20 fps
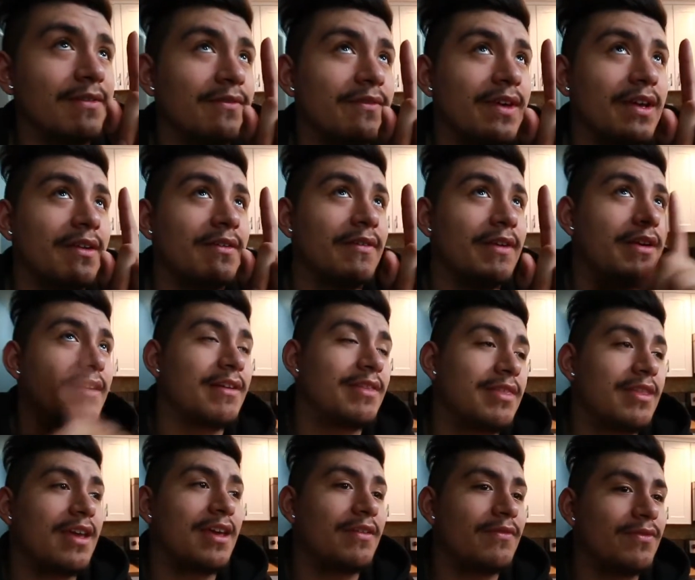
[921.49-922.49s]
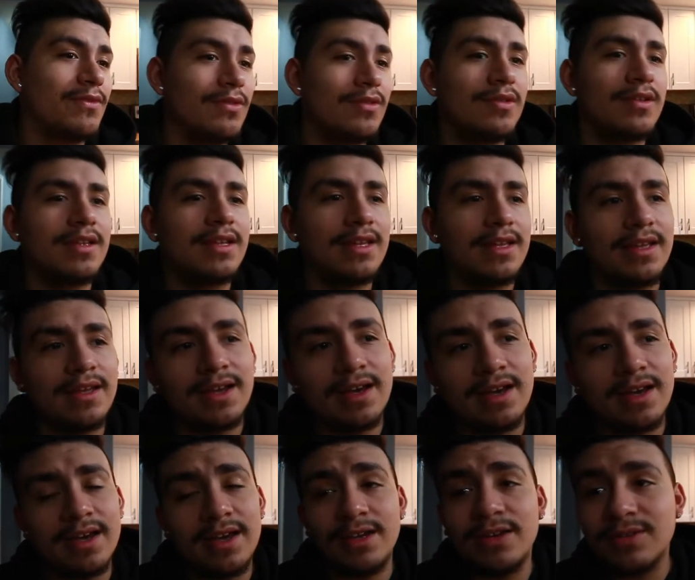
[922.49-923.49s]
Very, very thankful.
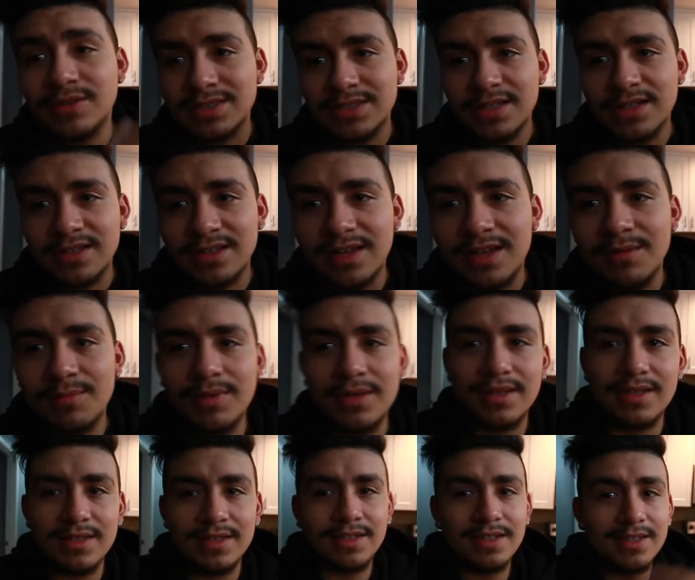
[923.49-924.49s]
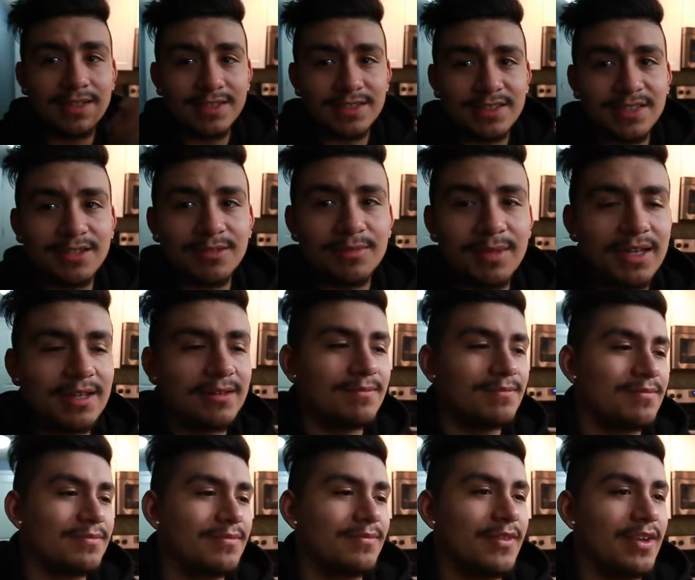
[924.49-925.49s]
I know it's not a lot, but still, man,
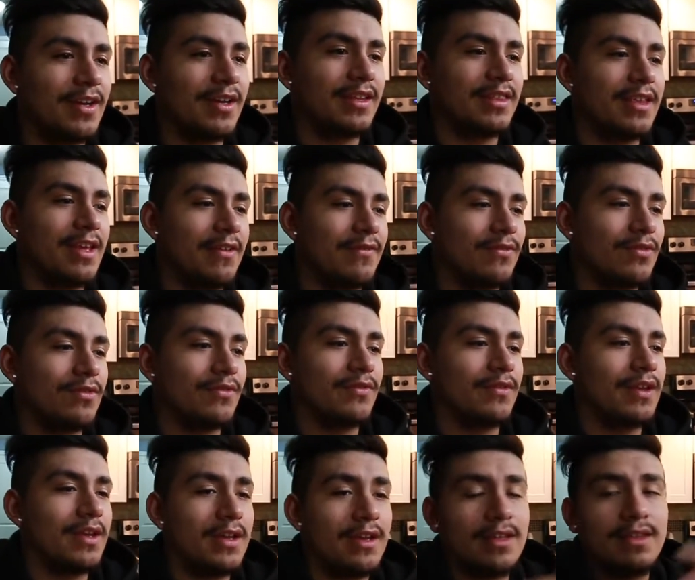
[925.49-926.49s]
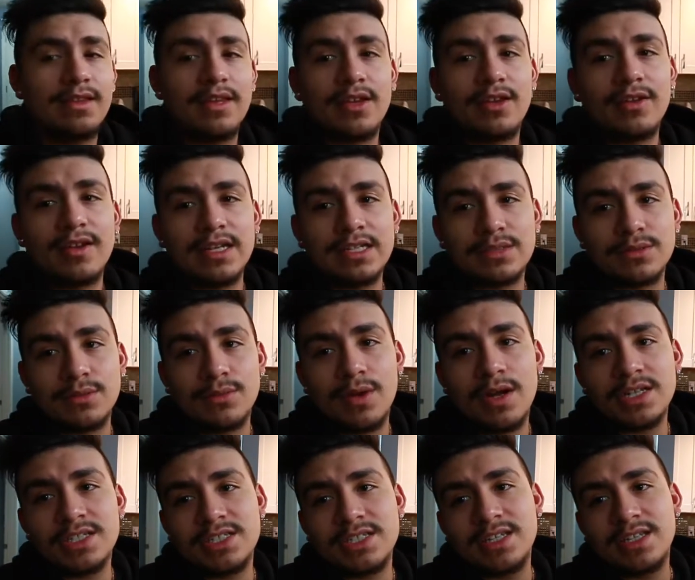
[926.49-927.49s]
very thankful Thank you guys for
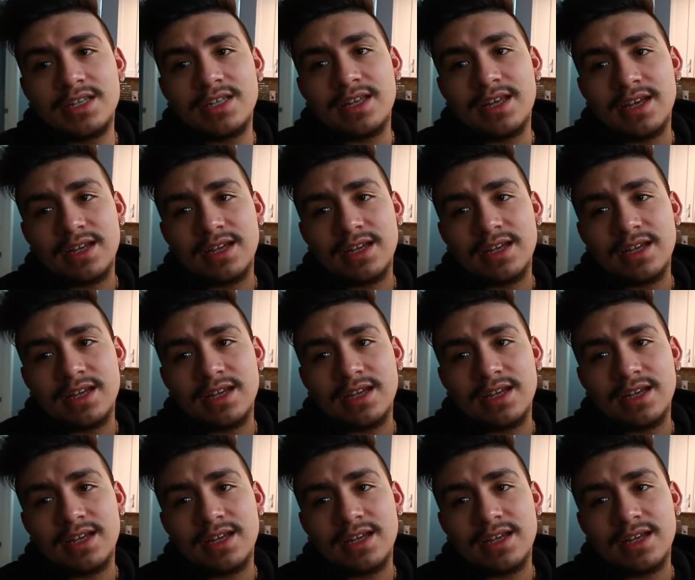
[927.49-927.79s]
watching.